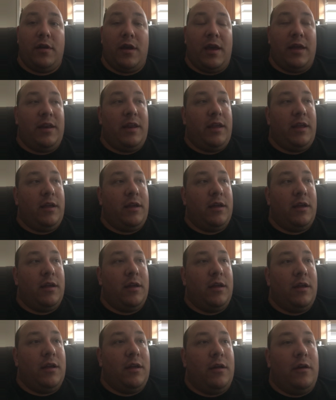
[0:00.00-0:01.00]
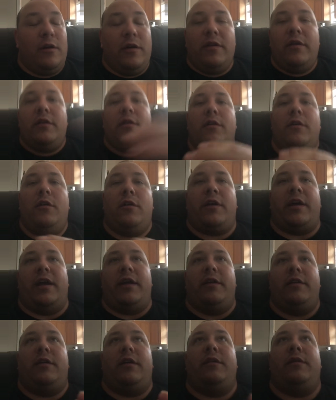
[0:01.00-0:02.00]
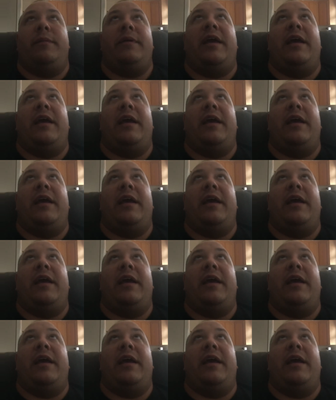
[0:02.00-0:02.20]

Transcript: And okay, let me